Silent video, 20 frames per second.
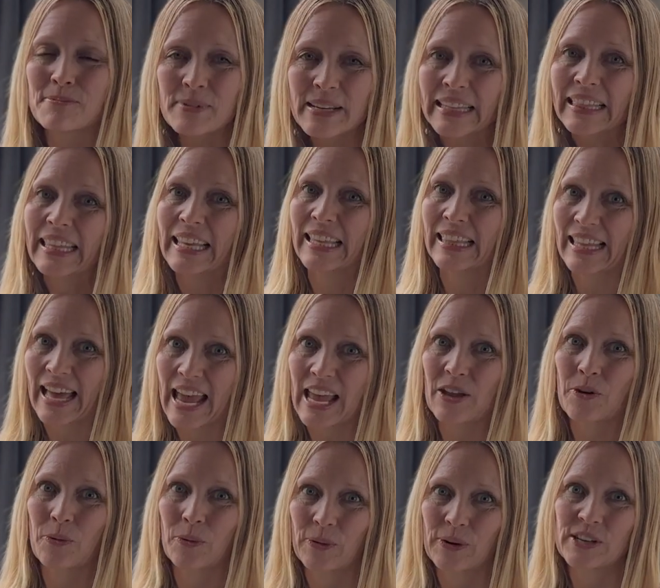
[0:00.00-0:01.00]
really
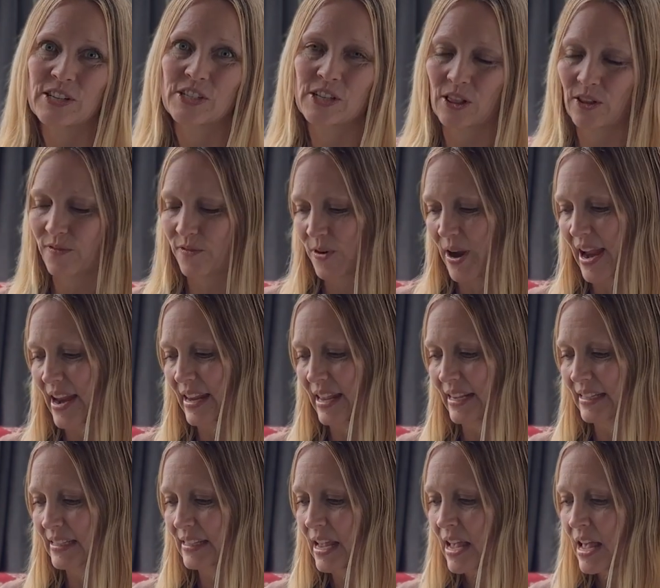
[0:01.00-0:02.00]
like orange yellow
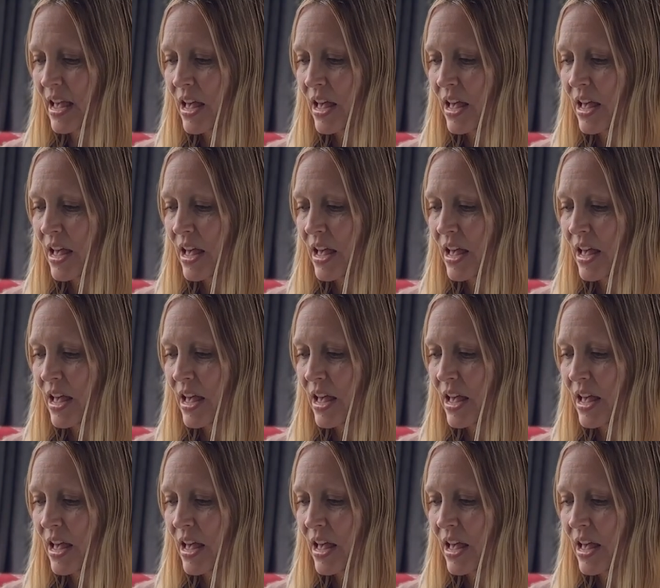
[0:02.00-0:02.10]
varieties.